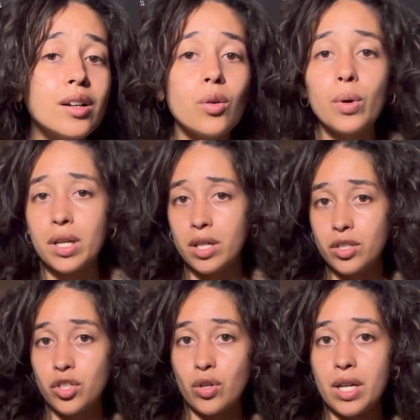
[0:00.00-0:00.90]
What
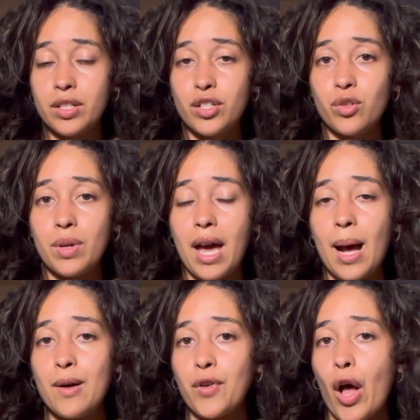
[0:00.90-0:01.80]
constraints do we
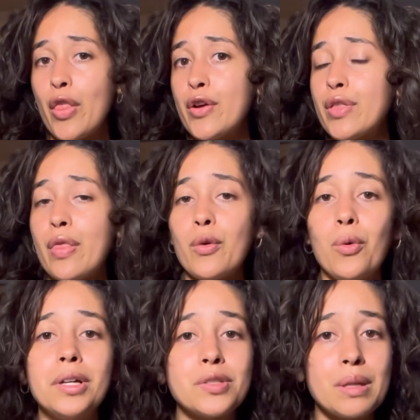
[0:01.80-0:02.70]
have other than the
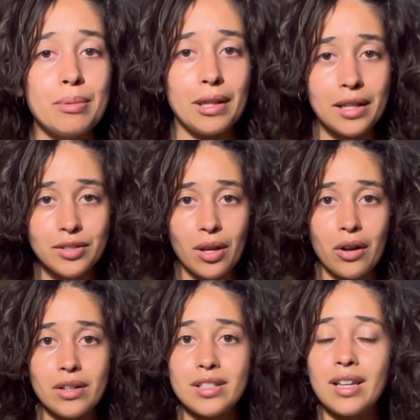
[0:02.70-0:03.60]
ones we place on
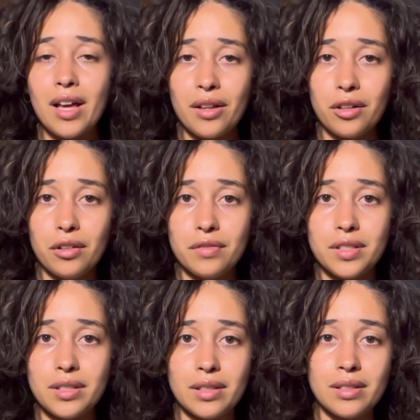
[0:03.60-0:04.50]

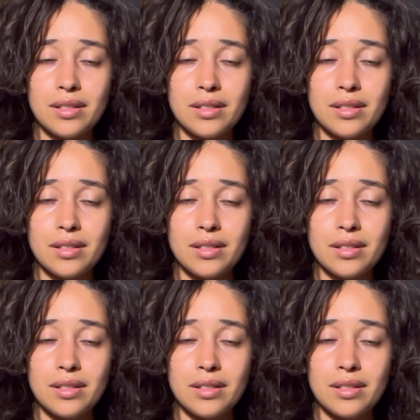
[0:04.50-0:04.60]
ourselves?